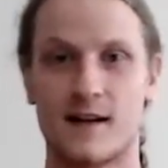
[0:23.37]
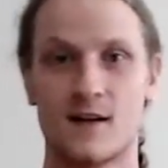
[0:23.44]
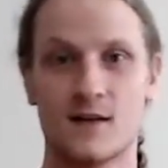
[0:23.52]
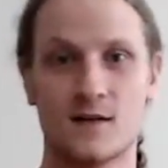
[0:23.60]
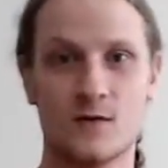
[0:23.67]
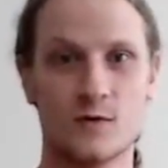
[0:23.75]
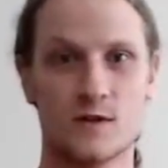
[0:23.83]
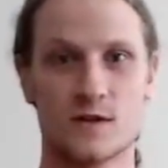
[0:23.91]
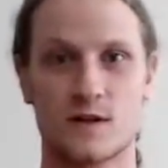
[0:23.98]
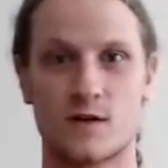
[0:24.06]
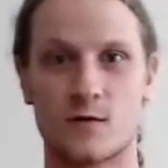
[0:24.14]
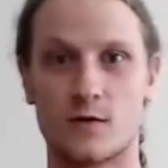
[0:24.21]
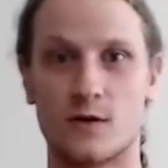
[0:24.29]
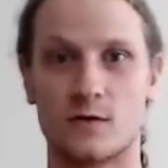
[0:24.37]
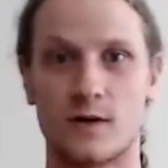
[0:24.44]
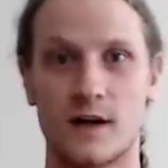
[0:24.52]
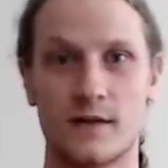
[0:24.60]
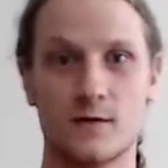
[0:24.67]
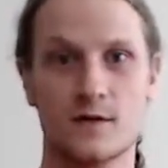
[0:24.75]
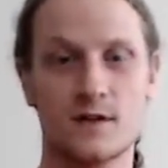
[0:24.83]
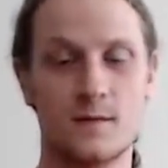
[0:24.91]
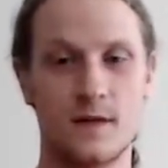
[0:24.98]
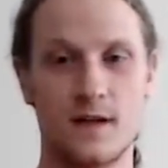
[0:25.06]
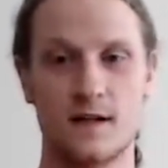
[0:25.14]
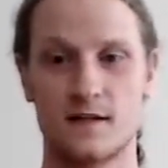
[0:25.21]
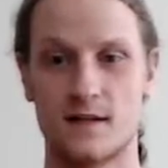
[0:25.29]
So we're just going to roll right through some
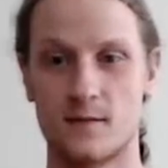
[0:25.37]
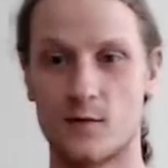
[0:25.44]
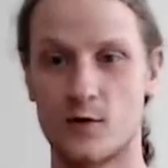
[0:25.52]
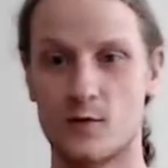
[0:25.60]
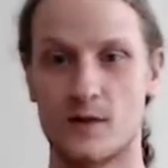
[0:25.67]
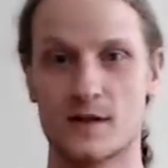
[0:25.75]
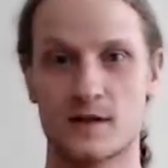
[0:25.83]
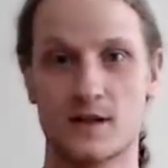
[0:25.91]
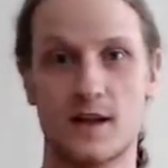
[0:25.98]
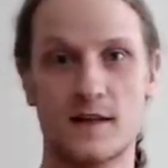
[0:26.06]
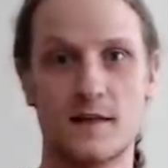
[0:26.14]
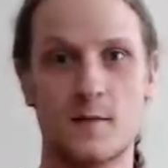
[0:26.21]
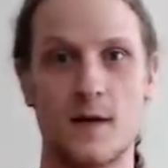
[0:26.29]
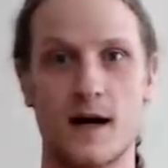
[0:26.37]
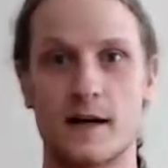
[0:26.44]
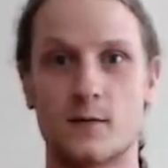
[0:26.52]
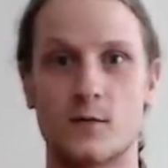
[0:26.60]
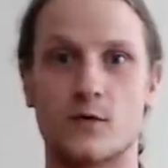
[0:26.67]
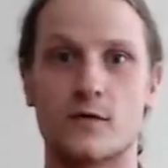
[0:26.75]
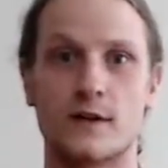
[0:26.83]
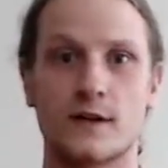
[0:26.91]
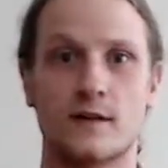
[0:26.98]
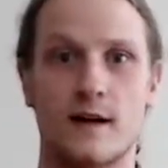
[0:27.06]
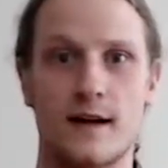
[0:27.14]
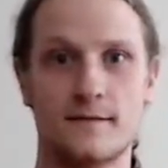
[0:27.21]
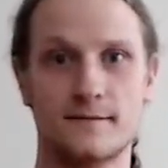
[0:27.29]
easy movements and get the body moving,
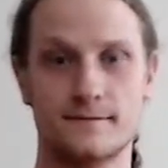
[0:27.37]
okay?